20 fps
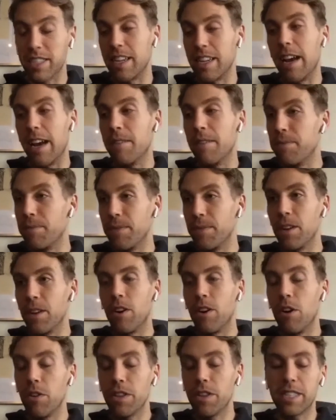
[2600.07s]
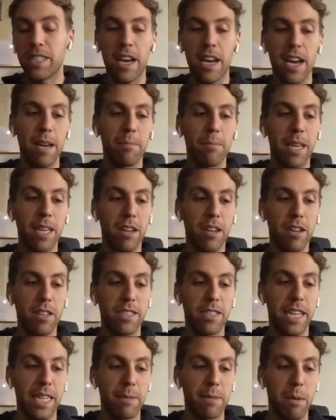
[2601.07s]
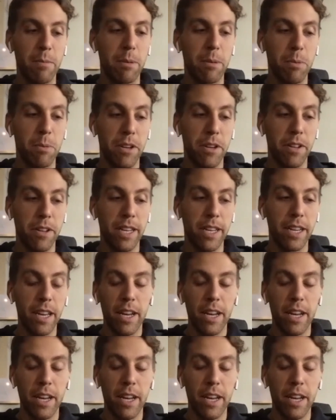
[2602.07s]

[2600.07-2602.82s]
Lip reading: And I all the time get contacted by people that are like,